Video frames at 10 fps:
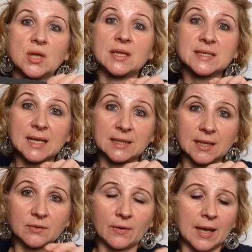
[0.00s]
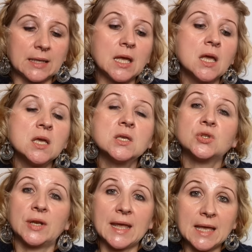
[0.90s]
centigrade.
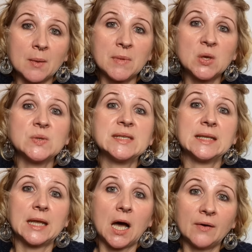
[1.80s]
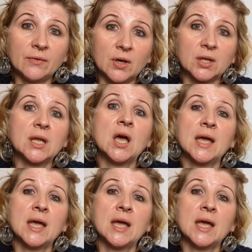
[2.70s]
So they can be used in the oven,